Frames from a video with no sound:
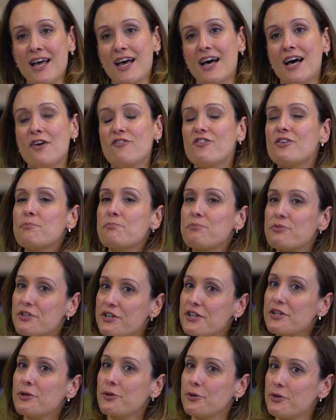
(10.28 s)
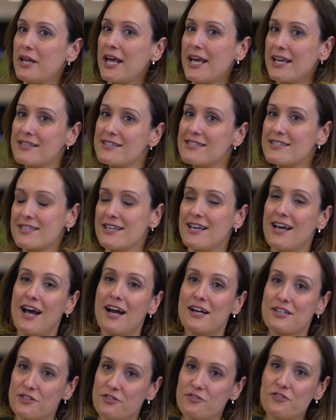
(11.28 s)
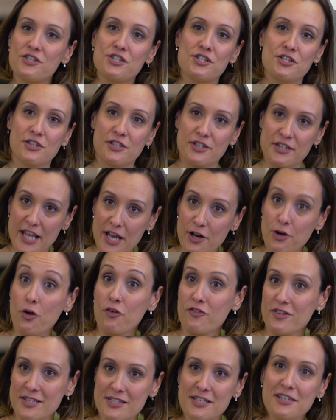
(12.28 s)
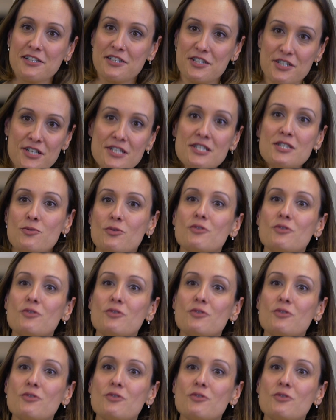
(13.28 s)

We're pretty good at artificial narrow intelligence,